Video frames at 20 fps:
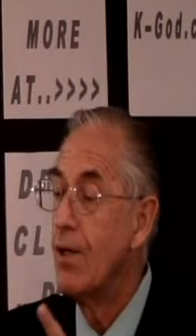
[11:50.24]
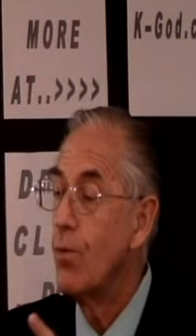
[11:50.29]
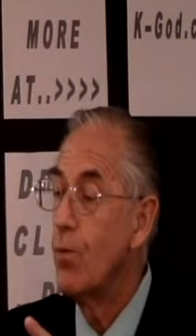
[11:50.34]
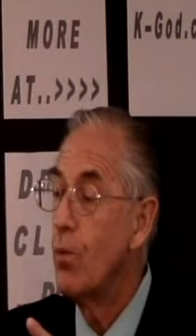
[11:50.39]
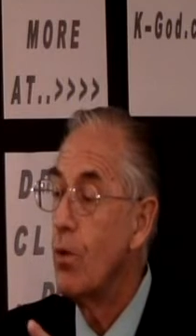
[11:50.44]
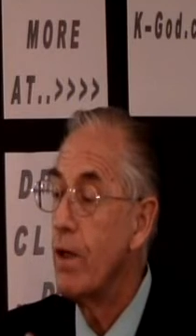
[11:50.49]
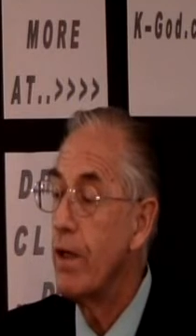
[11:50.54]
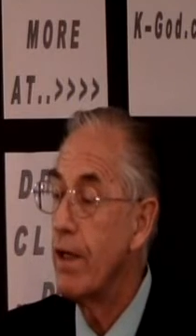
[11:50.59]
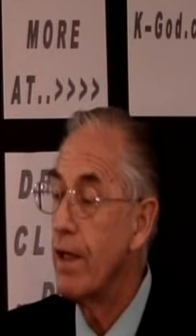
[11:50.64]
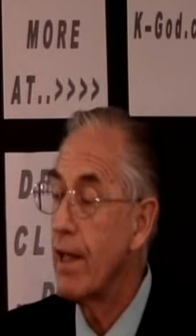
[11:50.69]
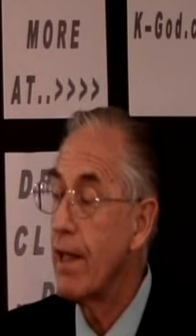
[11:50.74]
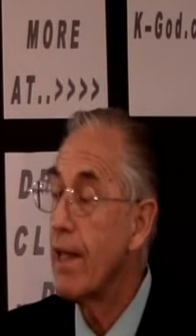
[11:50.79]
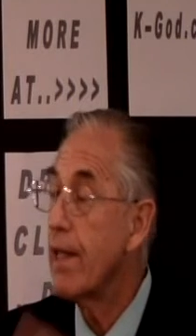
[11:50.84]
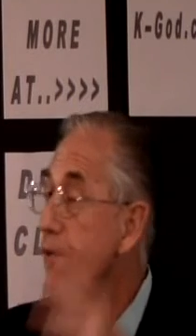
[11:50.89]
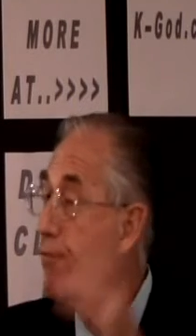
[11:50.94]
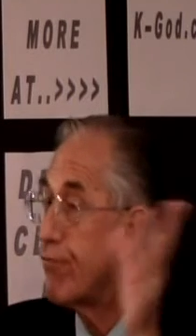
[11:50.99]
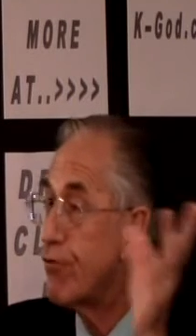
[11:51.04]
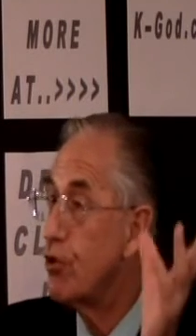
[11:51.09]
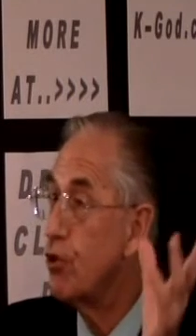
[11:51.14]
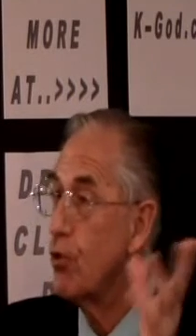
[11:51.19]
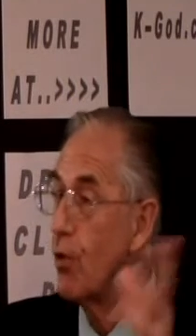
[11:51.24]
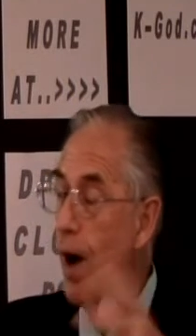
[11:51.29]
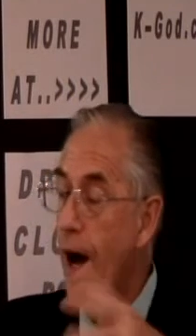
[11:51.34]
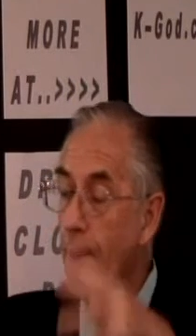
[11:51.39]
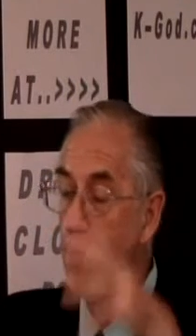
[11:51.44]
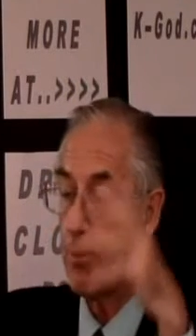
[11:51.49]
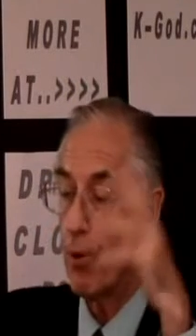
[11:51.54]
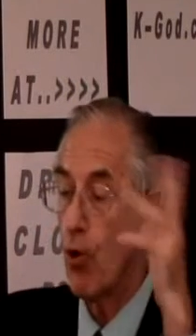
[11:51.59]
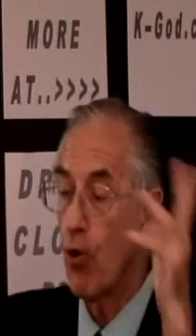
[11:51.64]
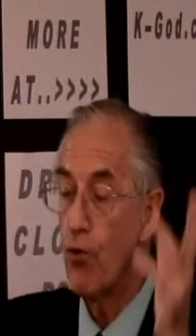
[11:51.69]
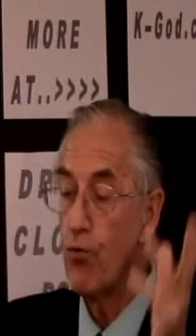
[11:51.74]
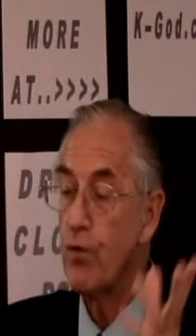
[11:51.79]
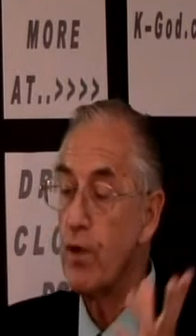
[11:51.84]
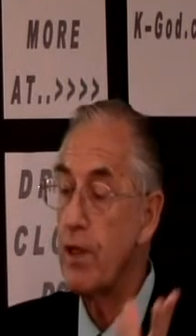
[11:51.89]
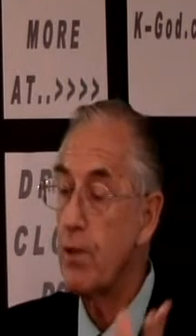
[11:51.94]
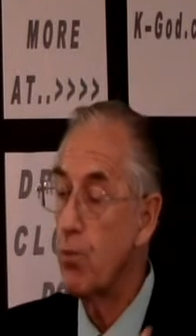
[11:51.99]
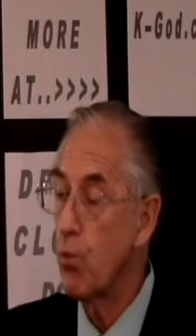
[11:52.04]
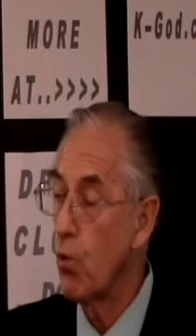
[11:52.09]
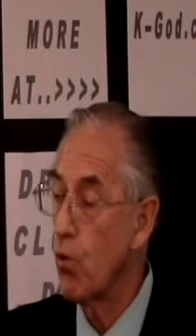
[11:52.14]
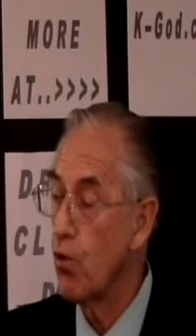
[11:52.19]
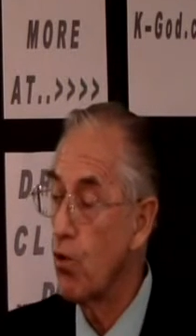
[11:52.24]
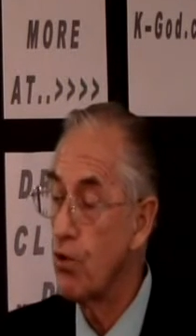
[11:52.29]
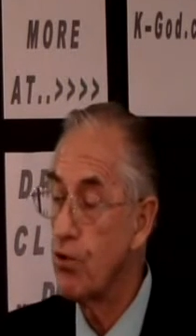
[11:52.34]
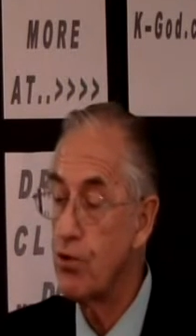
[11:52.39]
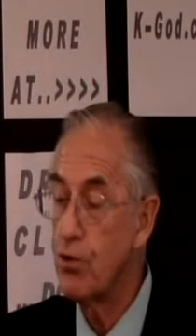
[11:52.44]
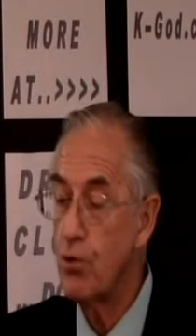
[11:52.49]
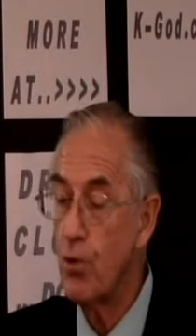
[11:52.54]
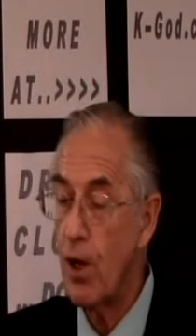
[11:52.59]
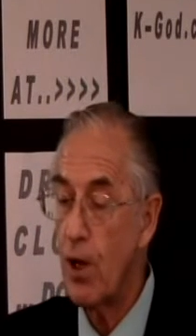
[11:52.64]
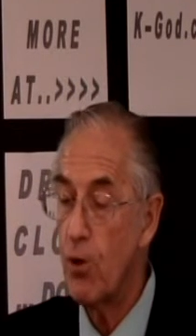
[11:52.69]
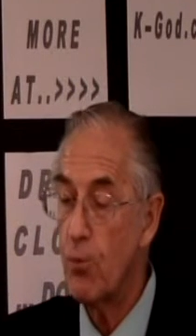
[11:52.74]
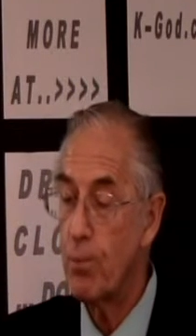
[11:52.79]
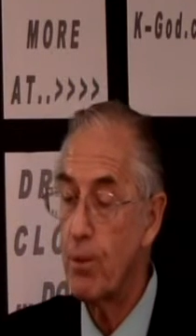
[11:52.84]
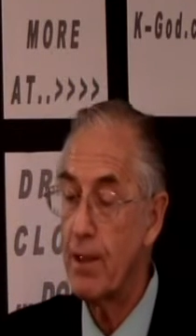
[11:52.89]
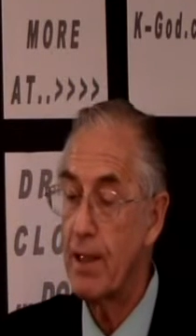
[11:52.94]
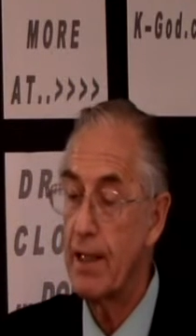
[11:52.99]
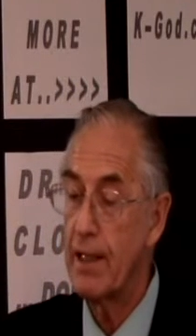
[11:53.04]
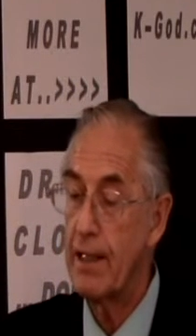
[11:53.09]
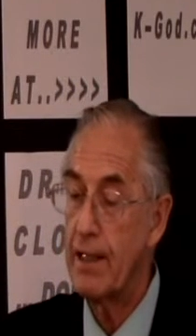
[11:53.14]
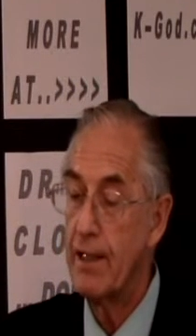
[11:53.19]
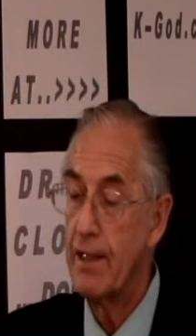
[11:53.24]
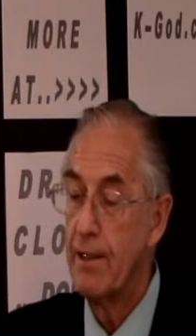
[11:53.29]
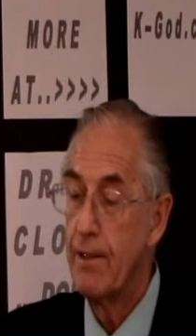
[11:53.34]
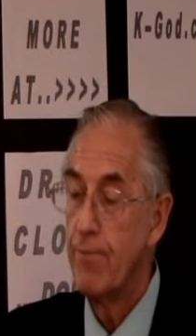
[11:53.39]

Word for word: will lift you up or reward you openly.